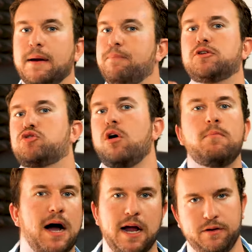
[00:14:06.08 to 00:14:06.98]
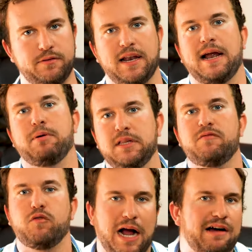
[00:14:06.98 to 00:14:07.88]
could put João Mário, that I
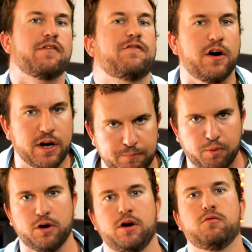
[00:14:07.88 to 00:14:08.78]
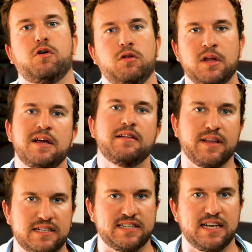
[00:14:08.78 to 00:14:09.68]
believe will have a very important role
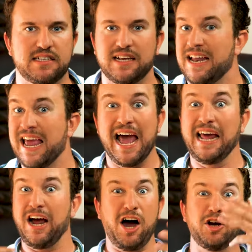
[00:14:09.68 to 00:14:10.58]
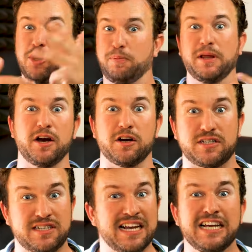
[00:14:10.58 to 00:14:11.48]
this season. And other
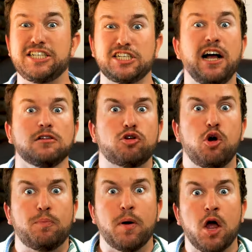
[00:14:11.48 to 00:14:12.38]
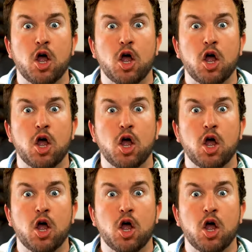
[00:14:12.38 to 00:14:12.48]
players. Sheldrup.